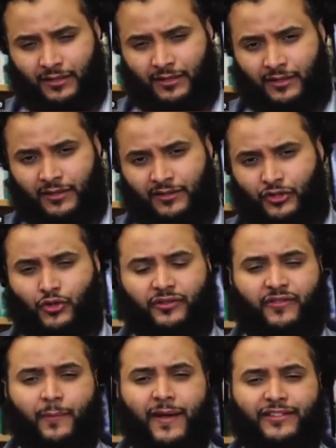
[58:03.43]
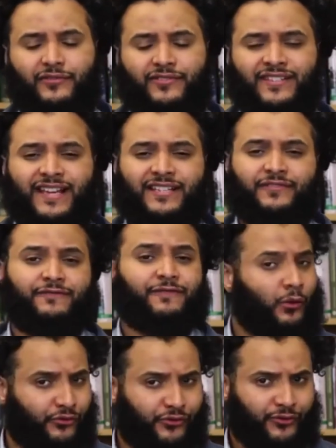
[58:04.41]
The truth of the matter is that is
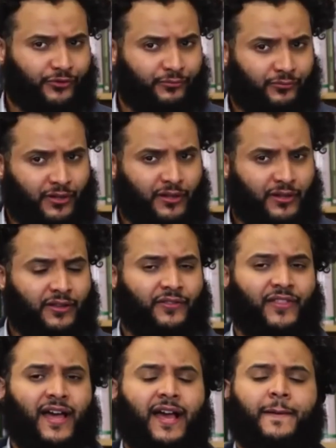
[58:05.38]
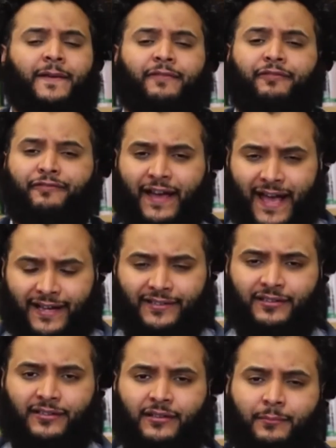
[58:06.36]
false. That, in
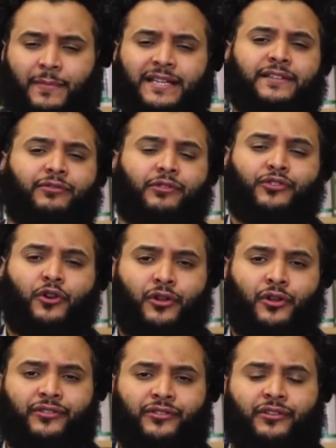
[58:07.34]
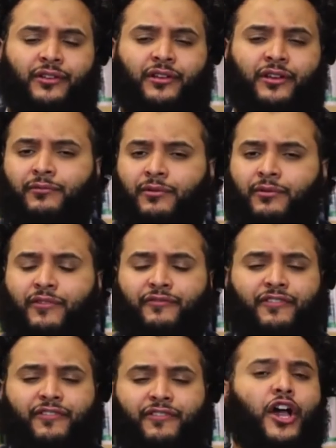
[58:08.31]
fact, medieval scholars from the
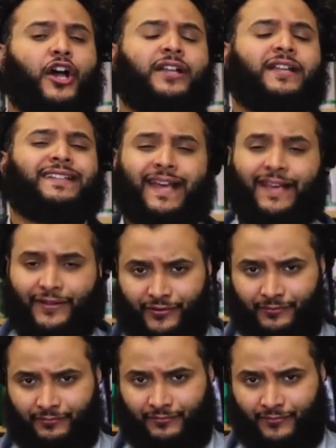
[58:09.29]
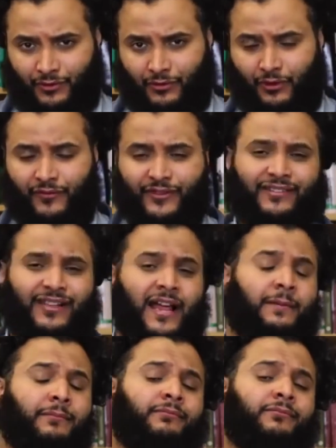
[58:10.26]
very early days of
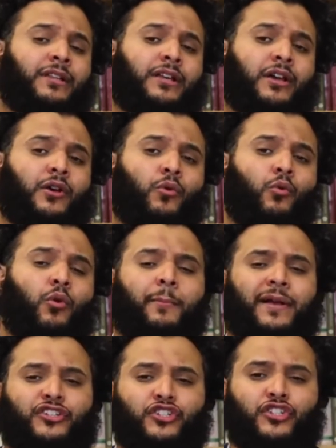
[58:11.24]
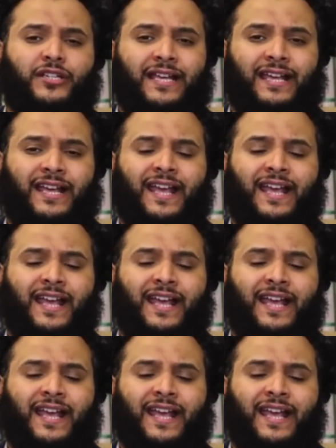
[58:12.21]
Islam were mentioning